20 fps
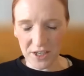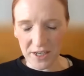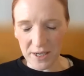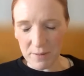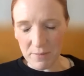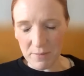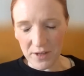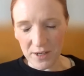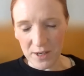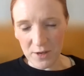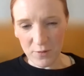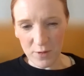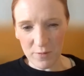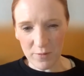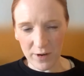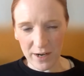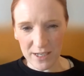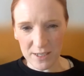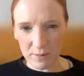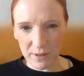Um, thank you for
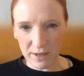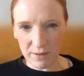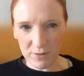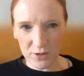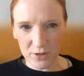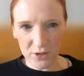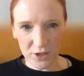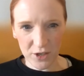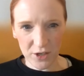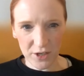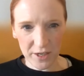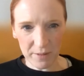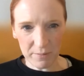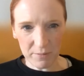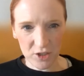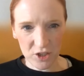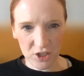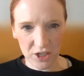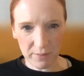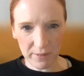inviting me. I'm just going to um,
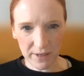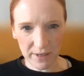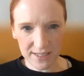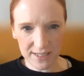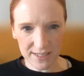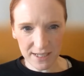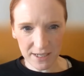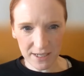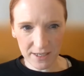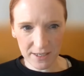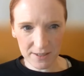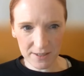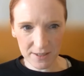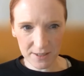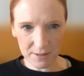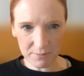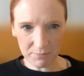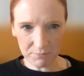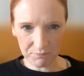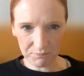share my
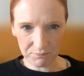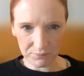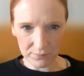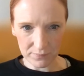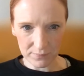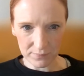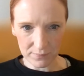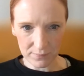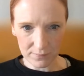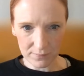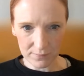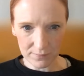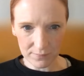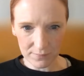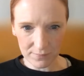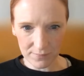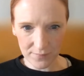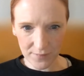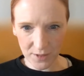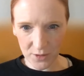slides
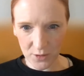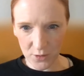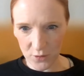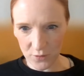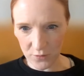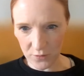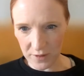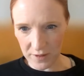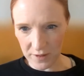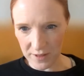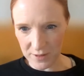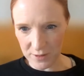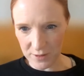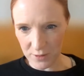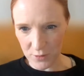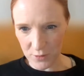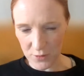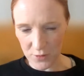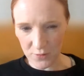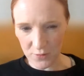and hopefully this will
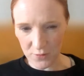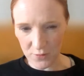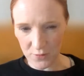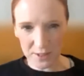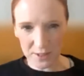all go very